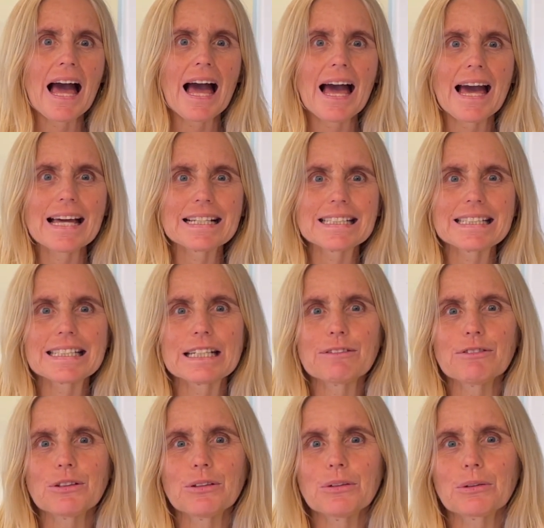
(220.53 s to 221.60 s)
And if
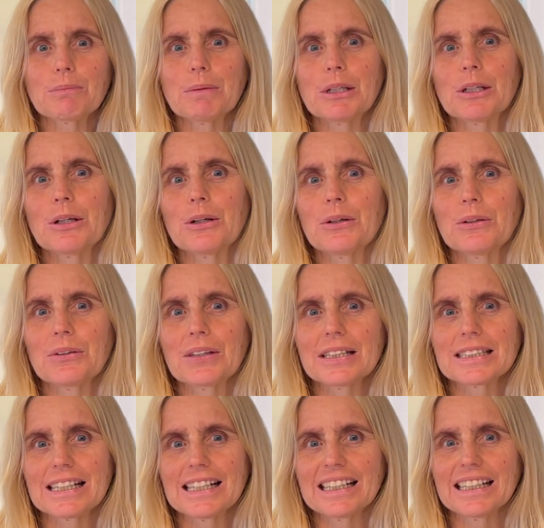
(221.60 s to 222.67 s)
you look below, there's
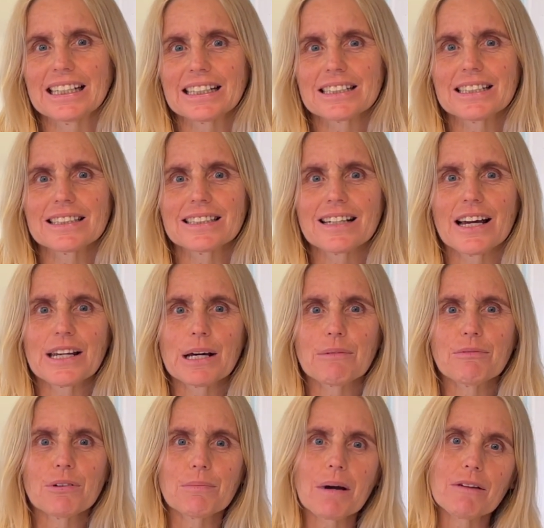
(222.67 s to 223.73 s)
a link to sign up
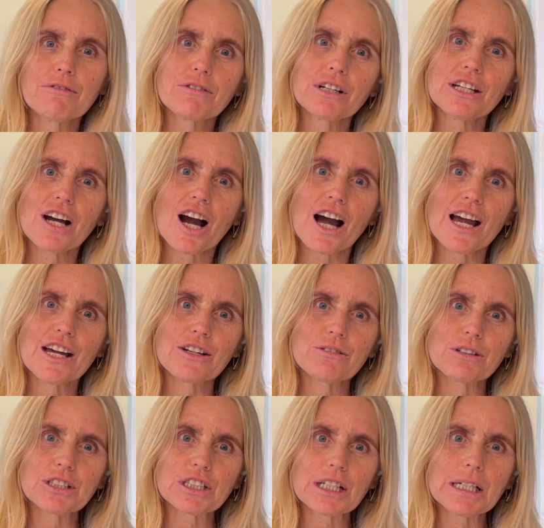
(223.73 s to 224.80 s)
for my free iron
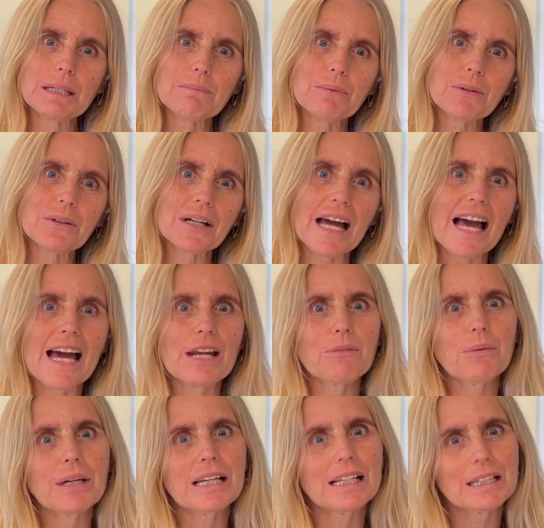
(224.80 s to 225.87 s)
rich ebook and
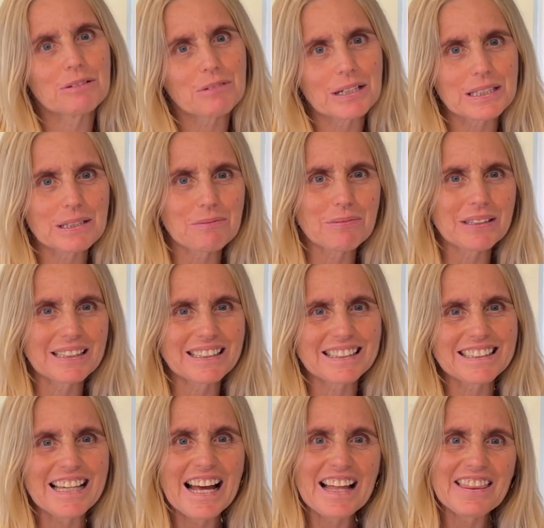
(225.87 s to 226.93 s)
weekly recipes.
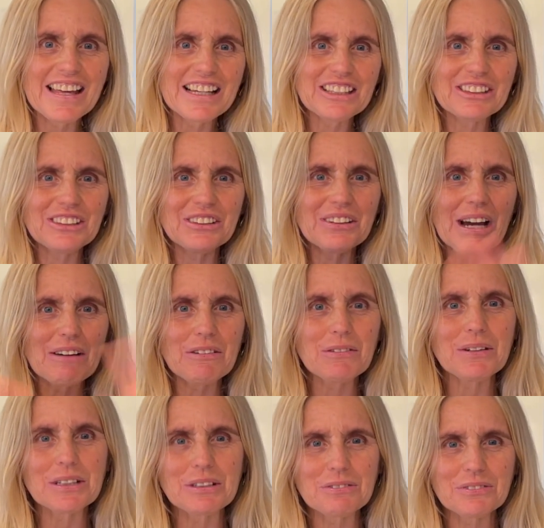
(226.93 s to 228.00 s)
Thank you. Have a
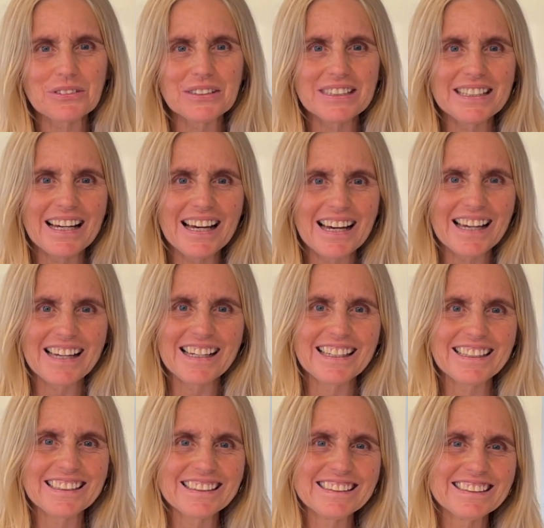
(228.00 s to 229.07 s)
wonderful
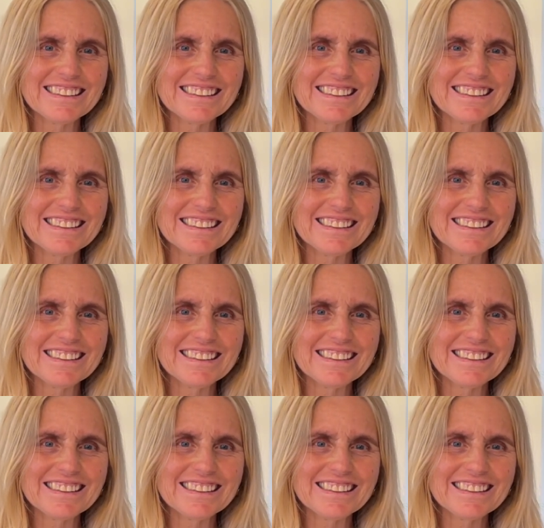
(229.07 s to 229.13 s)
day.